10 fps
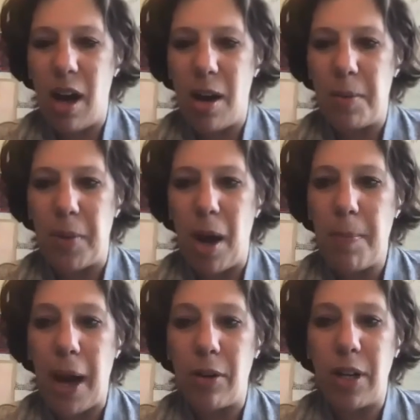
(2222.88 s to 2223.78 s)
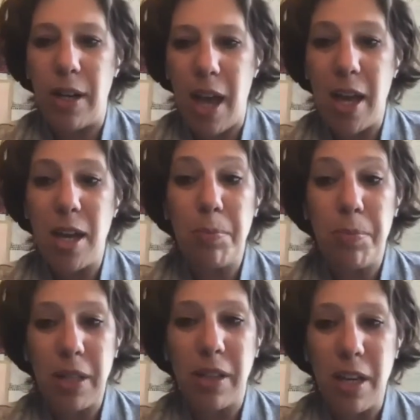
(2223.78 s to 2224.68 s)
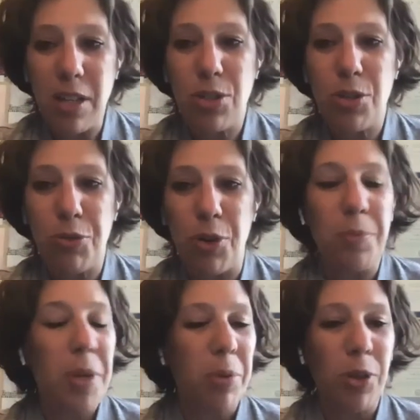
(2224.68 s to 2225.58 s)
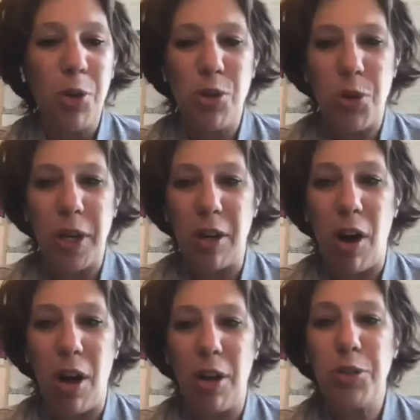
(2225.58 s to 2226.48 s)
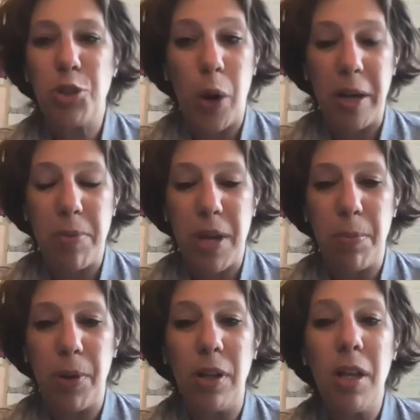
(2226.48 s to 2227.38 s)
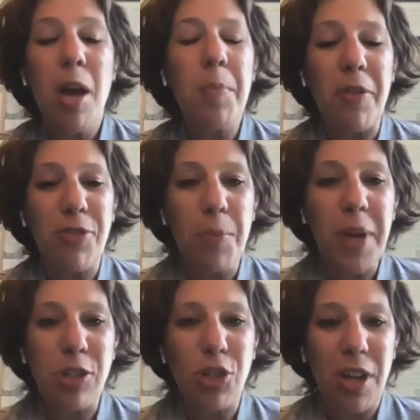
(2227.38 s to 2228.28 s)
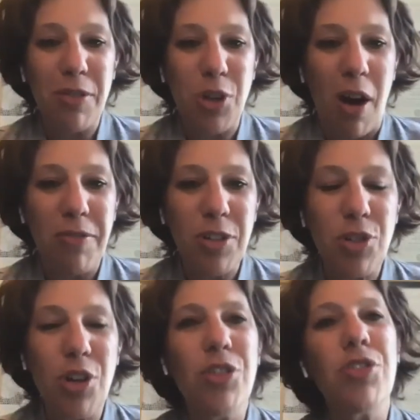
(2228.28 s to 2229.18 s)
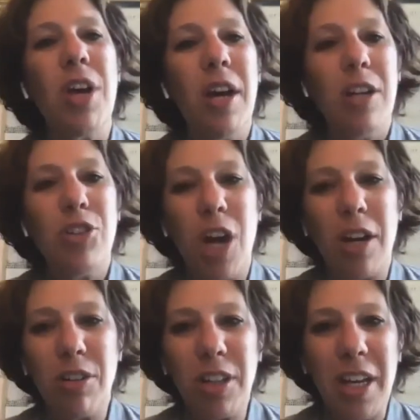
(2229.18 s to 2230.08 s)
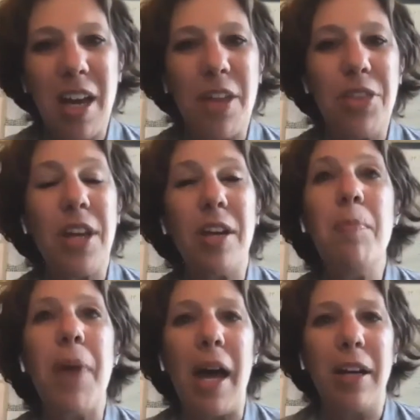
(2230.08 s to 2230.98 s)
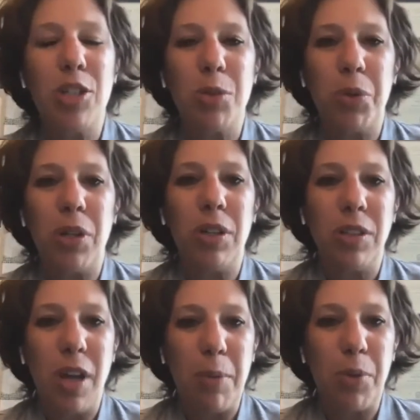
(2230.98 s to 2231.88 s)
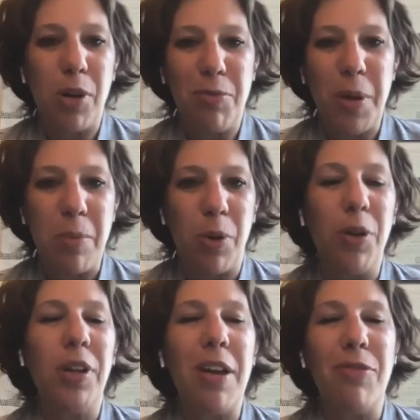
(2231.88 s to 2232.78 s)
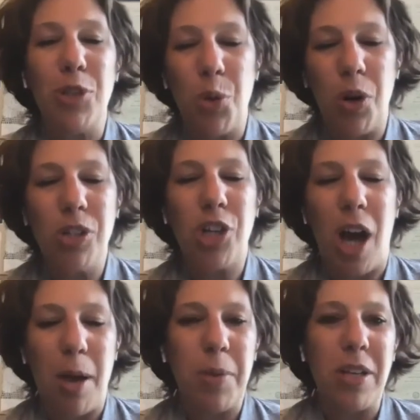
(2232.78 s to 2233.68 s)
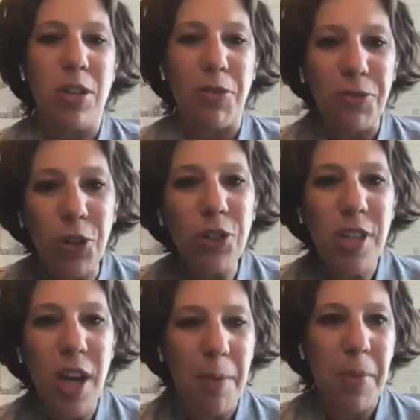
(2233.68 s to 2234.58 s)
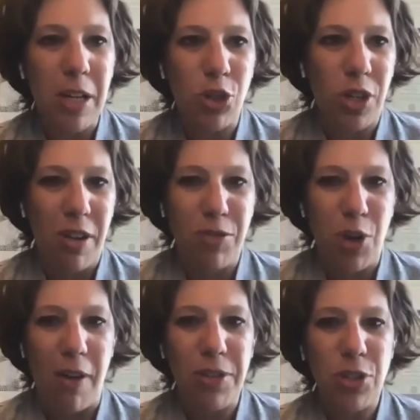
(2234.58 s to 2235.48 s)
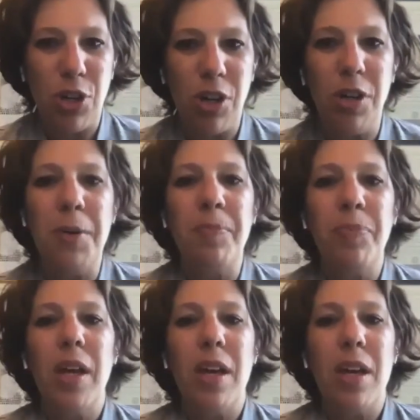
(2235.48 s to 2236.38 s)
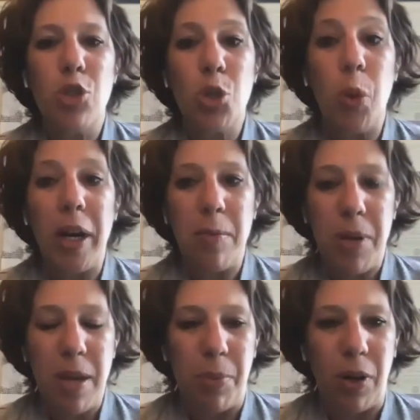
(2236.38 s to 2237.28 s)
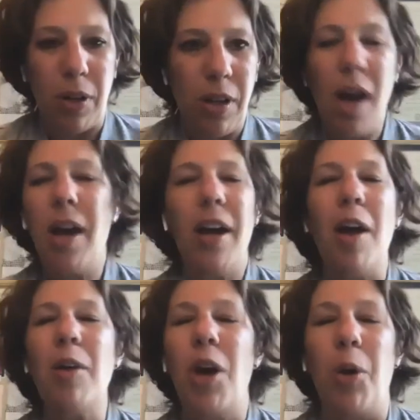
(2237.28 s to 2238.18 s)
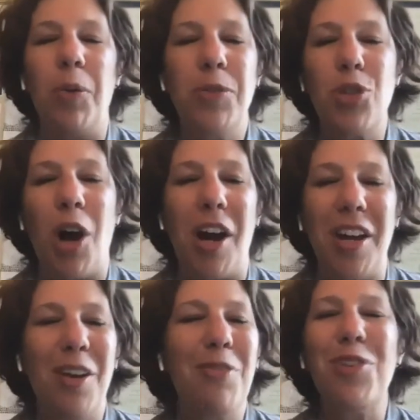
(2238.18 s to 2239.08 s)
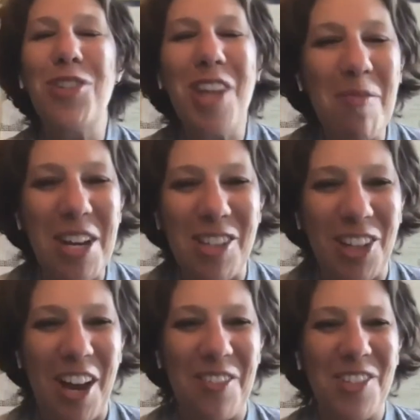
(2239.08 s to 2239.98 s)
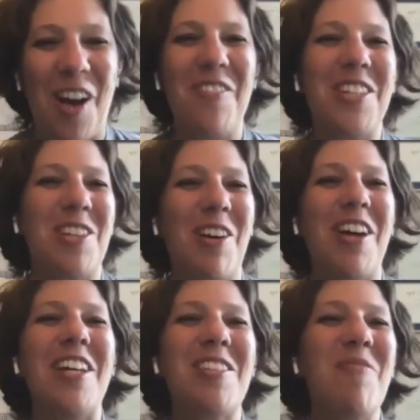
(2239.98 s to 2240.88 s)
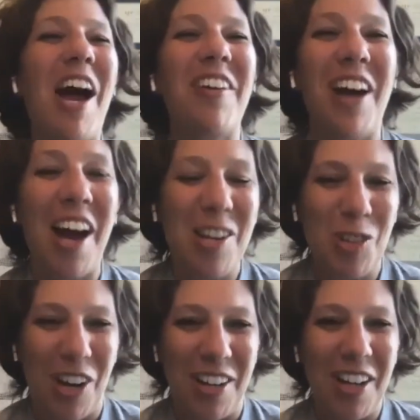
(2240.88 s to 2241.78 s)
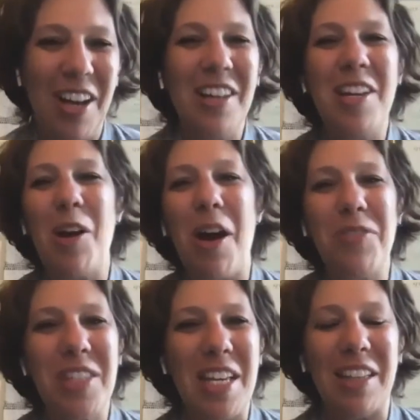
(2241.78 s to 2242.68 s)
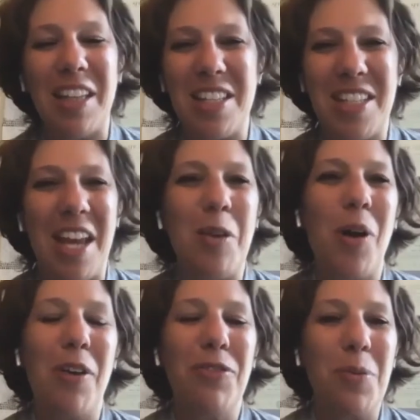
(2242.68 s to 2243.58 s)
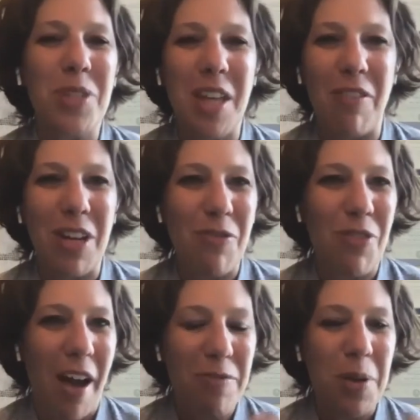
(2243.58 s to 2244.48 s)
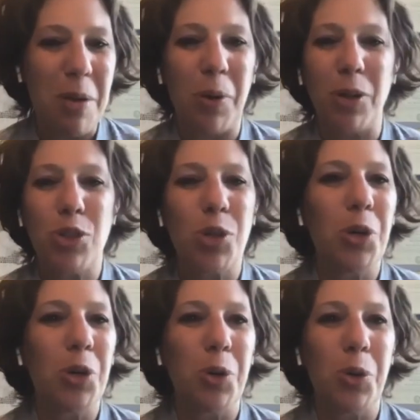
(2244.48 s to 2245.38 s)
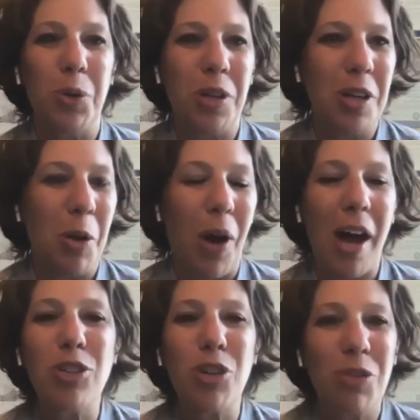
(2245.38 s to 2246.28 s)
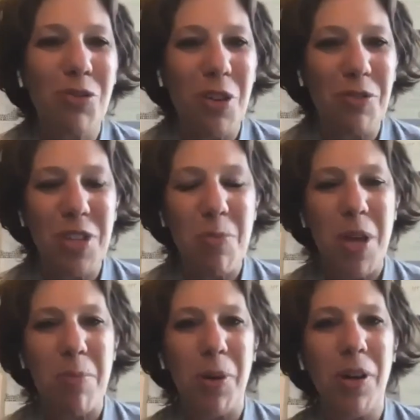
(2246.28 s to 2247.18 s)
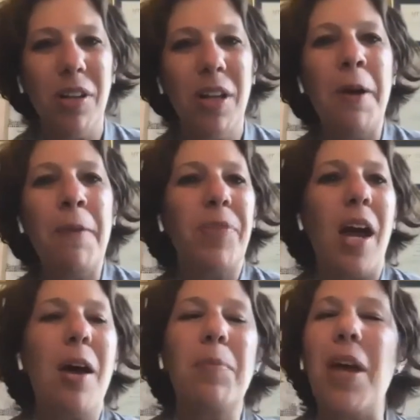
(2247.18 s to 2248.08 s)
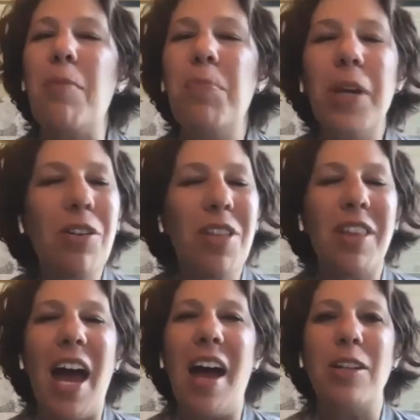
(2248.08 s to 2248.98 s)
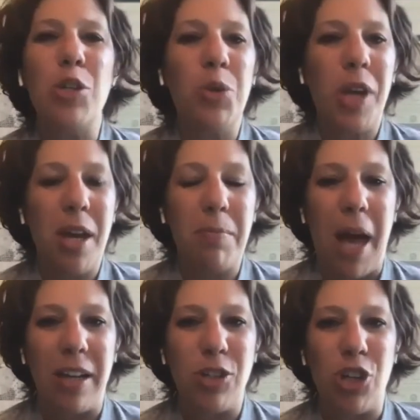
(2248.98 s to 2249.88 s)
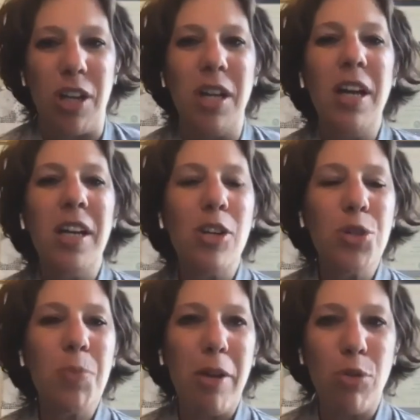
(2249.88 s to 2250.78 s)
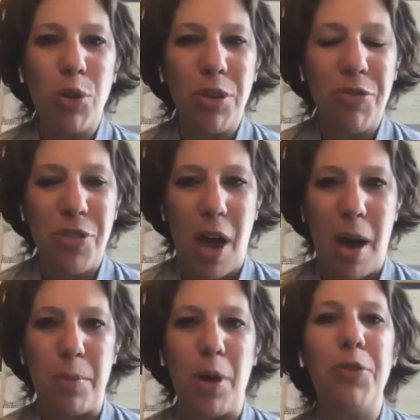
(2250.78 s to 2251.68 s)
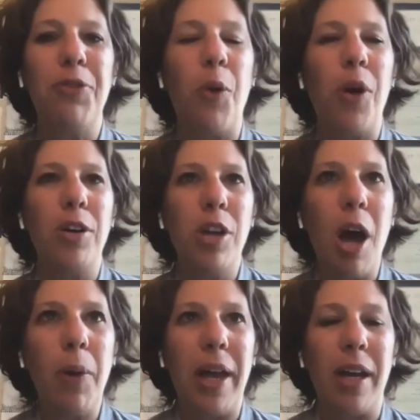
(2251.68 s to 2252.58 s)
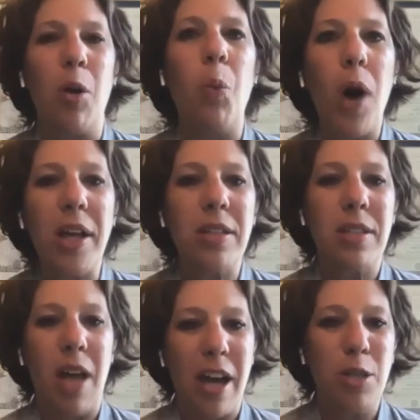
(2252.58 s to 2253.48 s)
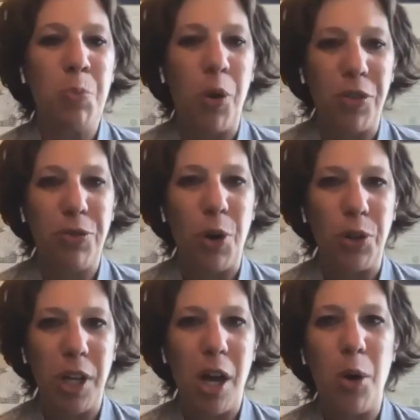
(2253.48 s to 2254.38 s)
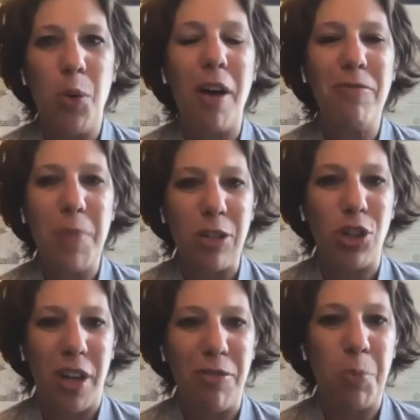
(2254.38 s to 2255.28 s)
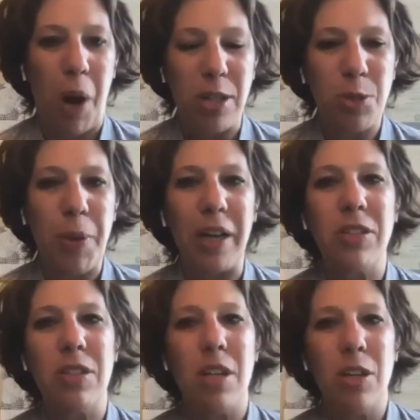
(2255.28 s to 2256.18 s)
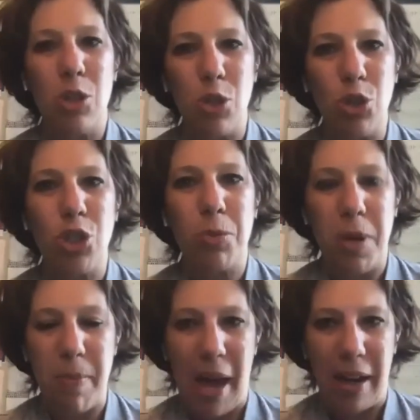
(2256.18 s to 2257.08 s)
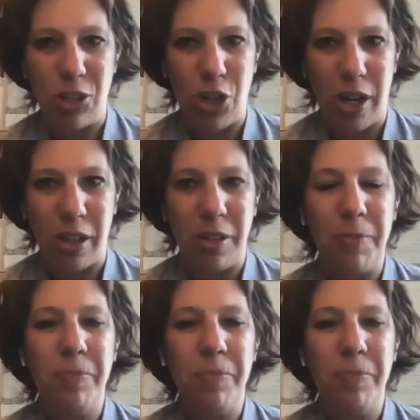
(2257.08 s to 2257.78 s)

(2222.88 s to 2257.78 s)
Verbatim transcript: um, about an A and B list for people who are doing it all, 20 people. But for major gift officers, generally, I think a manageable number of people, if your job is a full time major gift officer, is 20 people. Uh, oh, no, sorry. Full time major gift officer is about 100. You know, I've seen lists anywhere from 75 people to, you know, 150 people. Um, bigger than that, you can't manage it. Here's my rule of thumb for knowing what size portfolio of major gift prospects you should be managing.